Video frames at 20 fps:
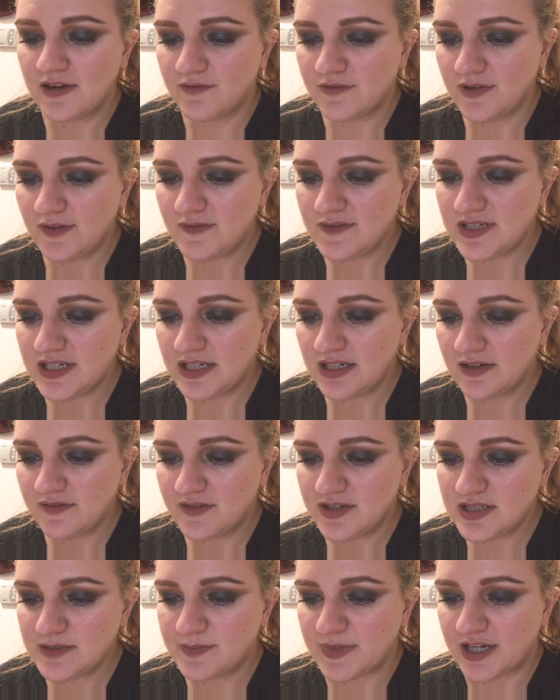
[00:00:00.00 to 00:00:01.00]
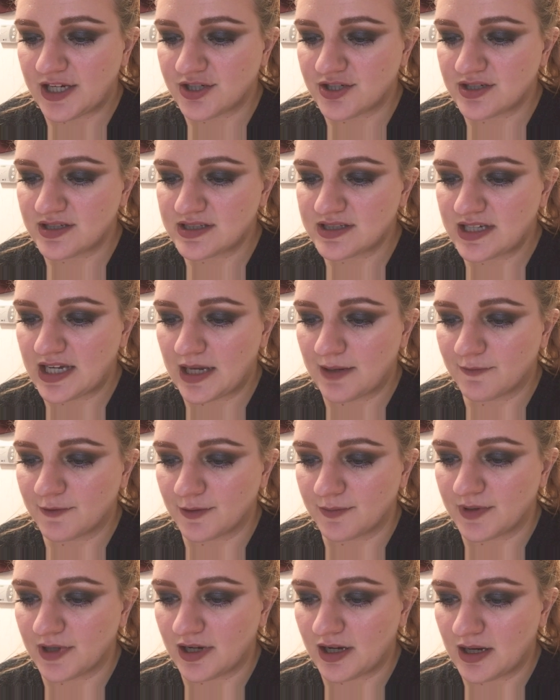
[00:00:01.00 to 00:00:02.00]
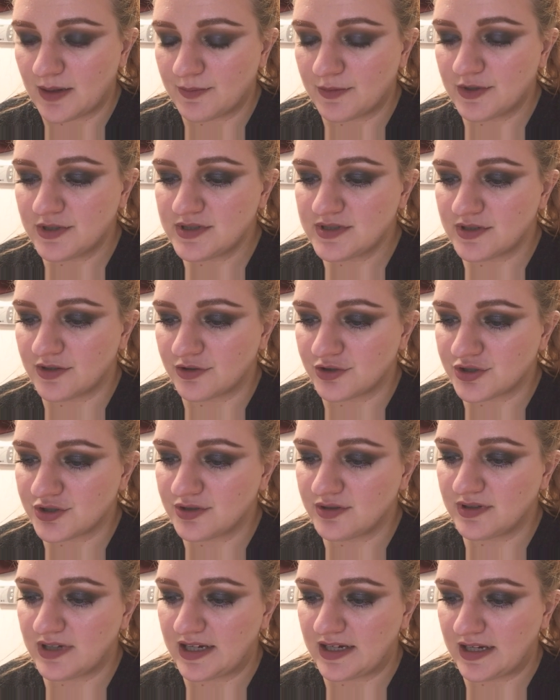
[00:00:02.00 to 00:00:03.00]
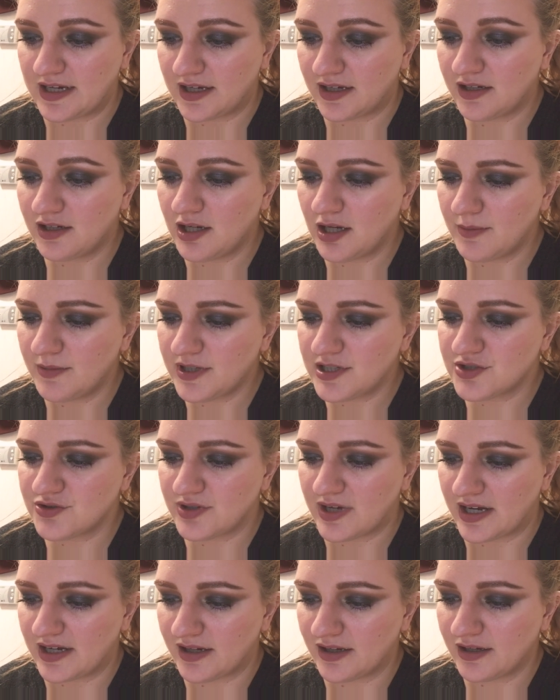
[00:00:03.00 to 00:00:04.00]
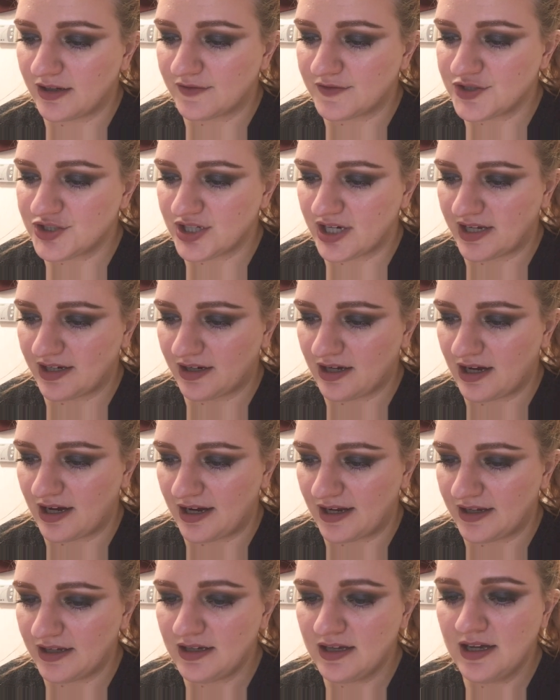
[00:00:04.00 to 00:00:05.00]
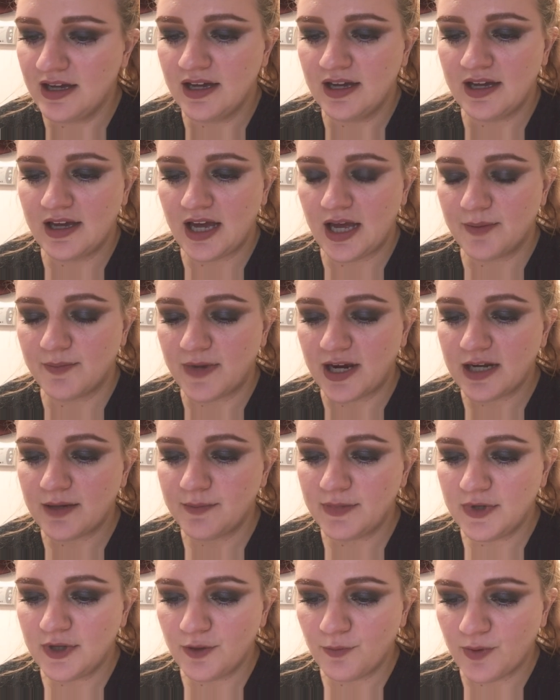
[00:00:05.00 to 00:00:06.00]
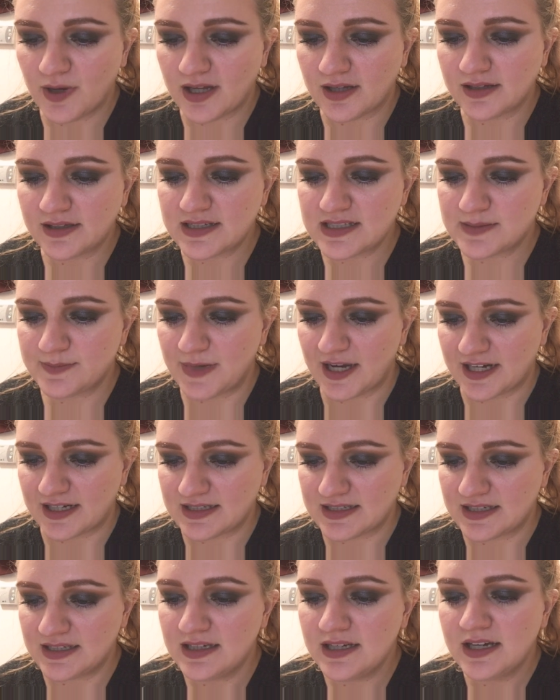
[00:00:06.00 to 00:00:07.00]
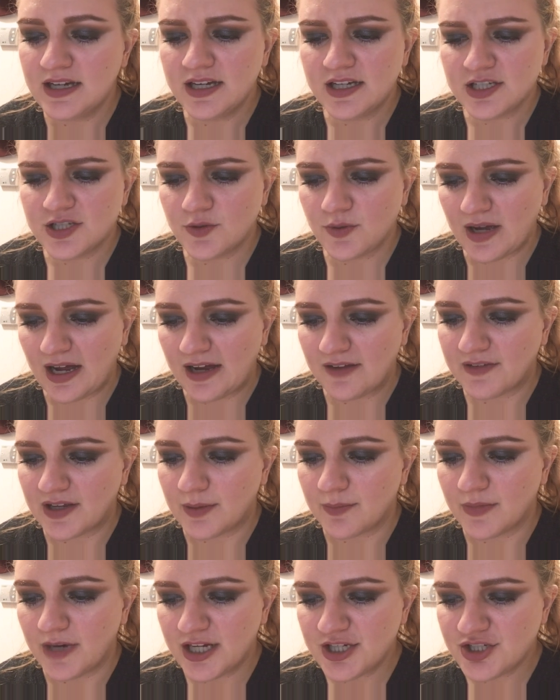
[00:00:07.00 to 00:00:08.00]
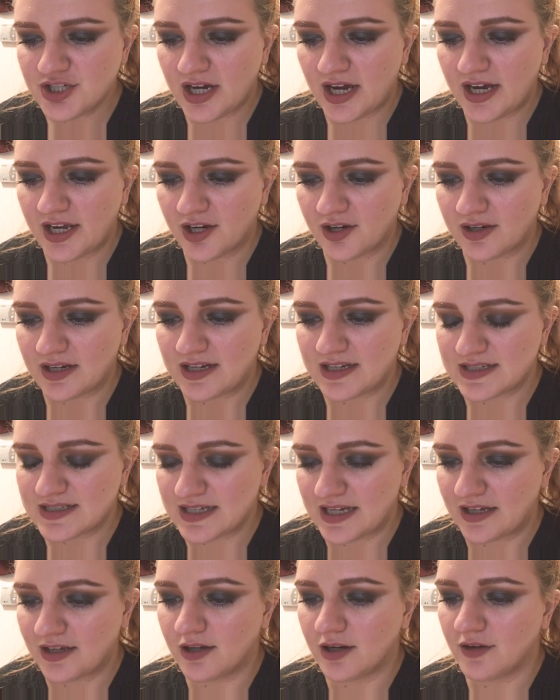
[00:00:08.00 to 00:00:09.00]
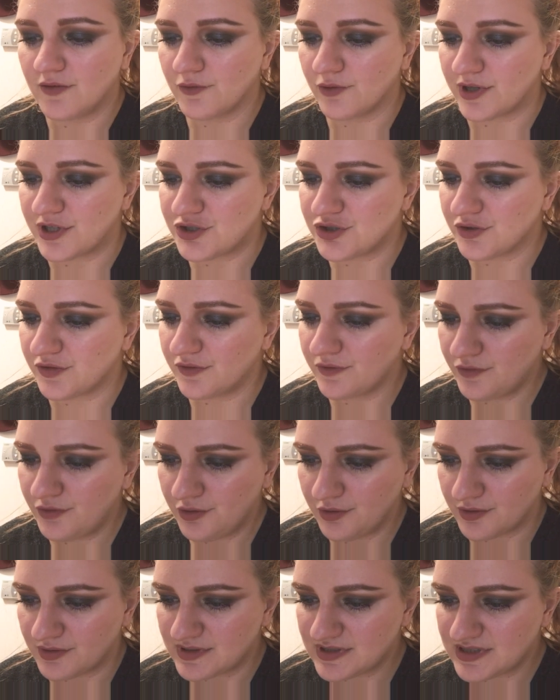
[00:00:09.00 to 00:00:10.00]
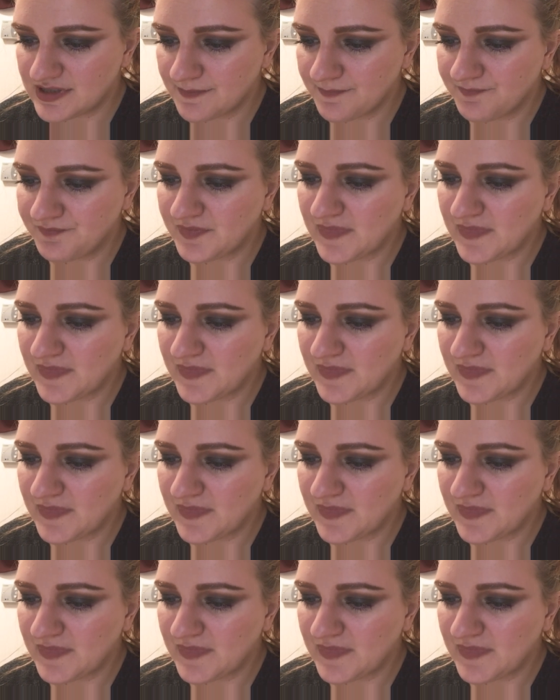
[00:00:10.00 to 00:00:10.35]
15 of his patients came from the upper social and economic strata of Shanghai and might be well expected to have a much higher intake of richer foods.